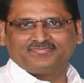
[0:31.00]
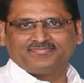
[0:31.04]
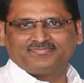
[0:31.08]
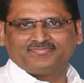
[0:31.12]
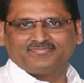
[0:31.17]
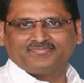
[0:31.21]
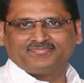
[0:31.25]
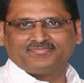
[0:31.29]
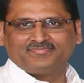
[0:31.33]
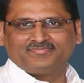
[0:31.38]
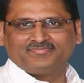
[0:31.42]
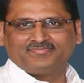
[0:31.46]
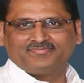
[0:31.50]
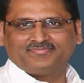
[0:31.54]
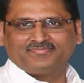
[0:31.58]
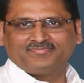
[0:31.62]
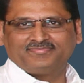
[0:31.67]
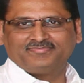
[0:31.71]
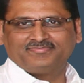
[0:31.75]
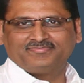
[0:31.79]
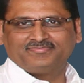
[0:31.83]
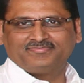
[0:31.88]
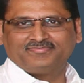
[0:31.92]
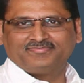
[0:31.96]

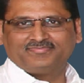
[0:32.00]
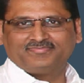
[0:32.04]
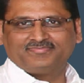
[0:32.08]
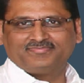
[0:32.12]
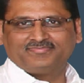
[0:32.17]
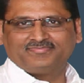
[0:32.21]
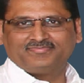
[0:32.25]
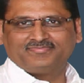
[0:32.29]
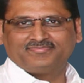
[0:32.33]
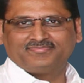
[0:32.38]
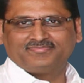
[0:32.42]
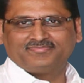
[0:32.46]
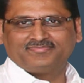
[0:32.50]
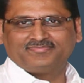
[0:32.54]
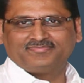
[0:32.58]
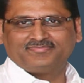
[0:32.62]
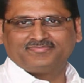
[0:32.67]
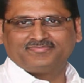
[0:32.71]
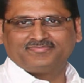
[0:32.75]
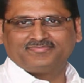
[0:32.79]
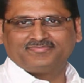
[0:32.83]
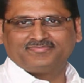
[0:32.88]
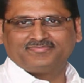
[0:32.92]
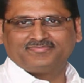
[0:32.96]

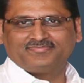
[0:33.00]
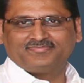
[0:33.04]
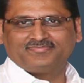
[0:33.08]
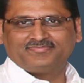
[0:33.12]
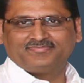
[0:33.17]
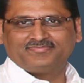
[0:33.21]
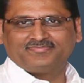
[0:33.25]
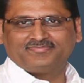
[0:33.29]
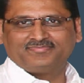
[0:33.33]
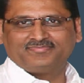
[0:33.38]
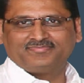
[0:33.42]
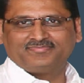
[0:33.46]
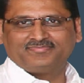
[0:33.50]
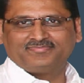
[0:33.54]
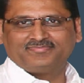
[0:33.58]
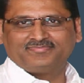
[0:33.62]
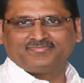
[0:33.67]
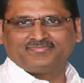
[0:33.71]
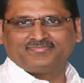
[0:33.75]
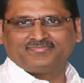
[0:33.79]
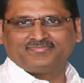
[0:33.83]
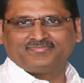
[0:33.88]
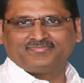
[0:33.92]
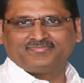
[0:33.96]

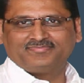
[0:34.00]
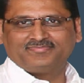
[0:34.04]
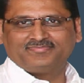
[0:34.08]
This person isn't speaking.